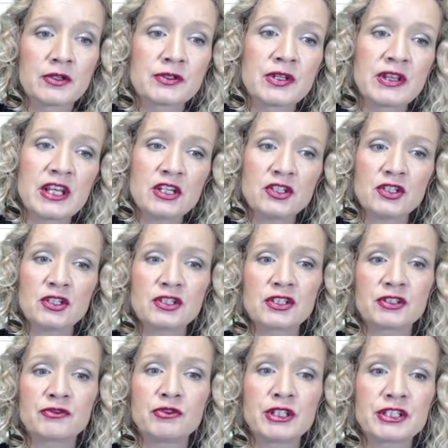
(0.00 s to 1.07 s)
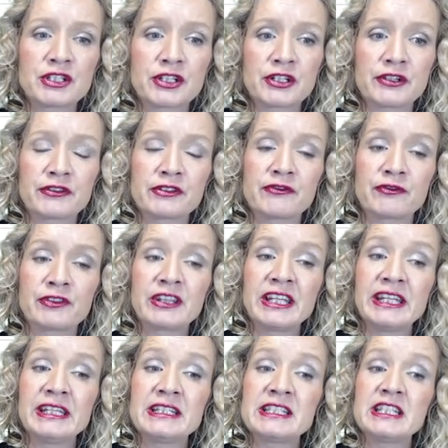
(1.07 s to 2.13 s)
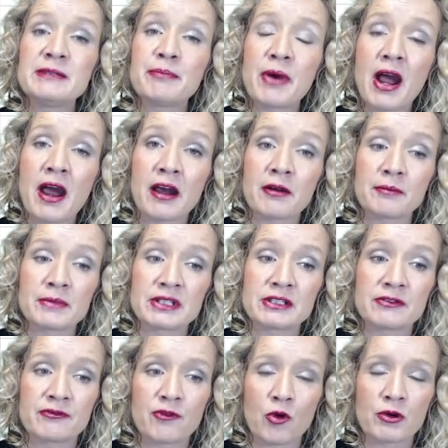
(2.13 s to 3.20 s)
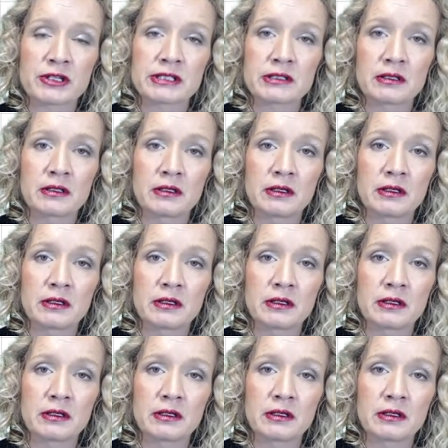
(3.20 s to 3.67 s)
So this should return the department for us.